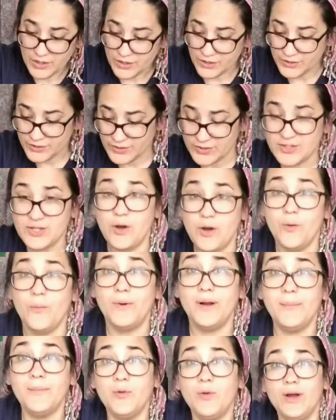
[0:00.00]
So what
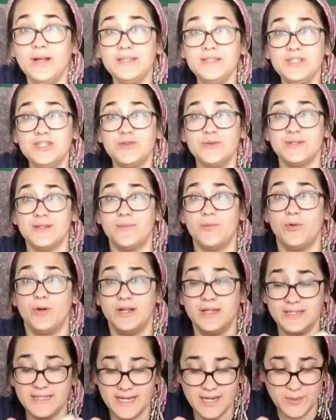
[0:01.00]
I'm going to do is I'm going
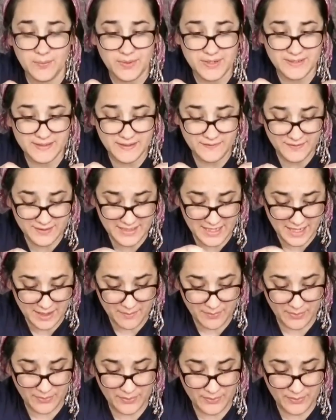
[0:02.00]
to take a piece of tape,